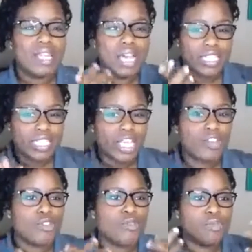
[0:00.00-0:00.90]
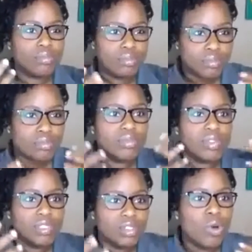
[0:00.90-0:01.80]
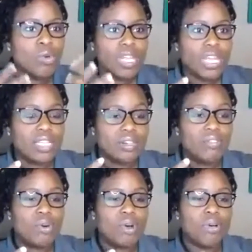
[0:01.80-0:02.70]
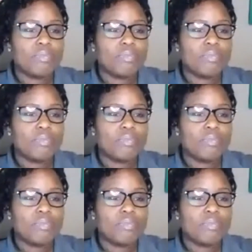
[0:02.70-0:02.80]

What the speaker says: So I can tell you, you know, what they look for.